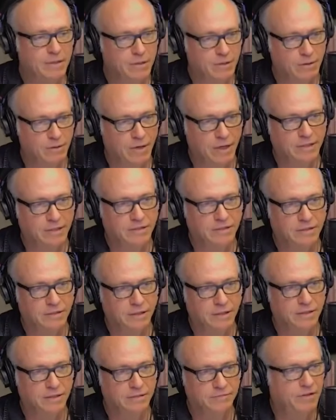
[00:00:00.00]
correct
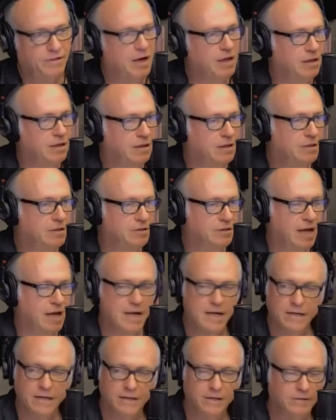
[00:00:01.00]
phallic
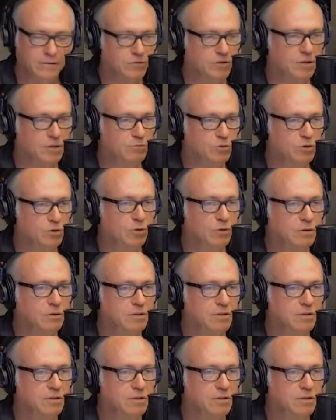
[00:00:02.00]
candle of some sort?